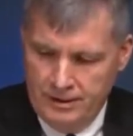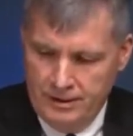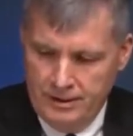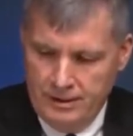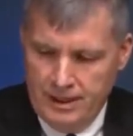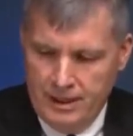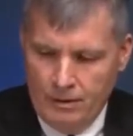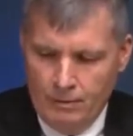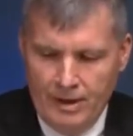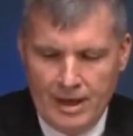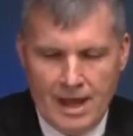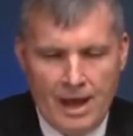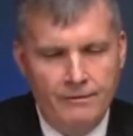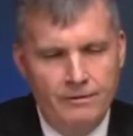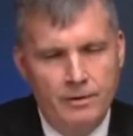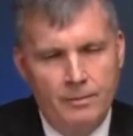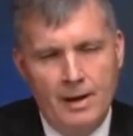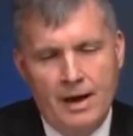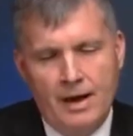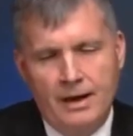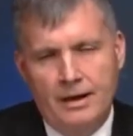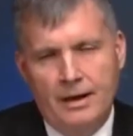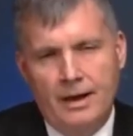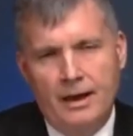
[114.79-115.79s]
And we have
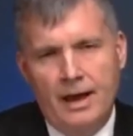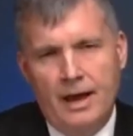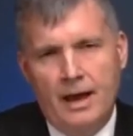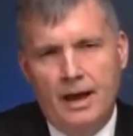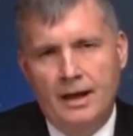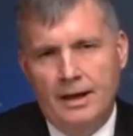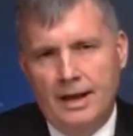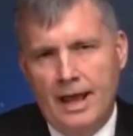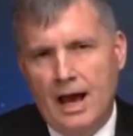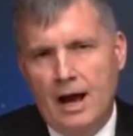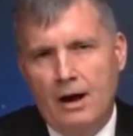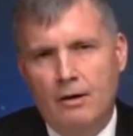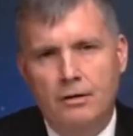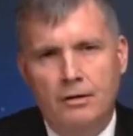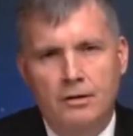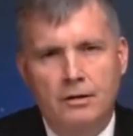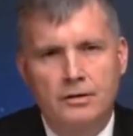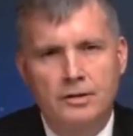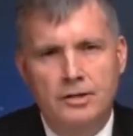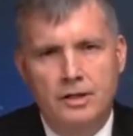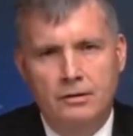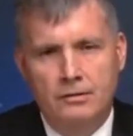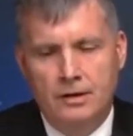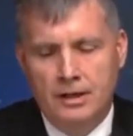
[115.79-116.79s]
about an hour or
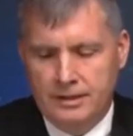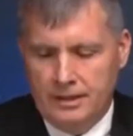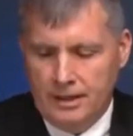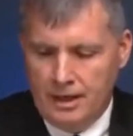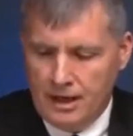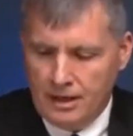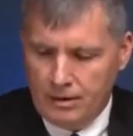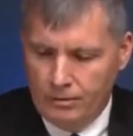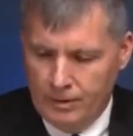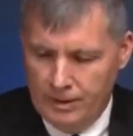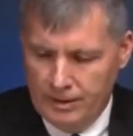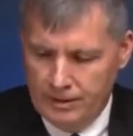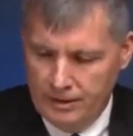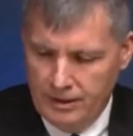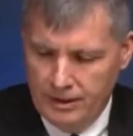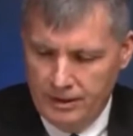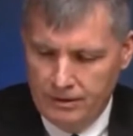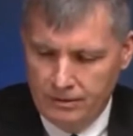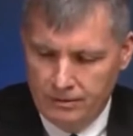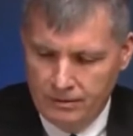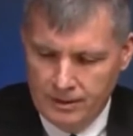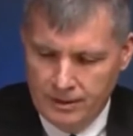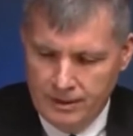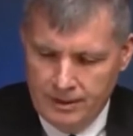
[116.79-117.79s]
so undock
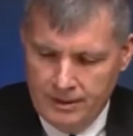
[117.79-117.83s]
window.